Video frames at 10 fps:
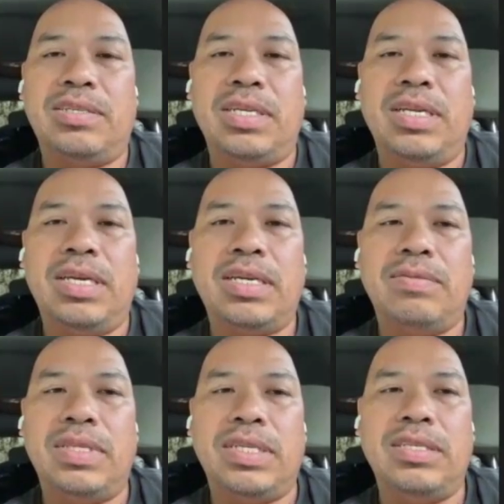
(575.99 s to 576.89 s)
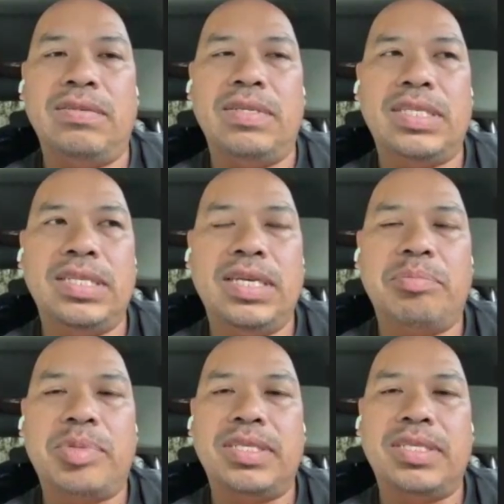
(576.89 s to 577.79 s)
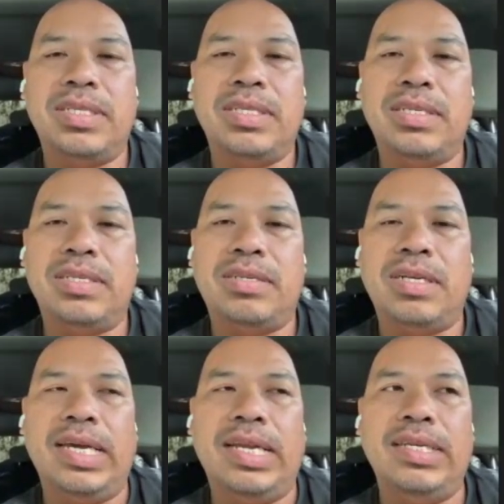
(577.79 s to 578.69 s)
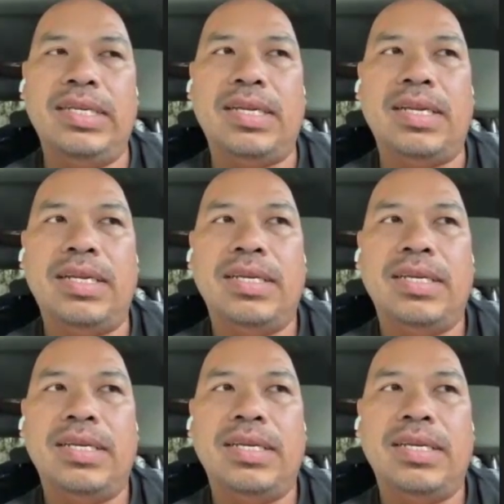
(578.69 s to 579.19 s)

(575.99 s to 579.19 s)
to connect with the USDA person here on island. And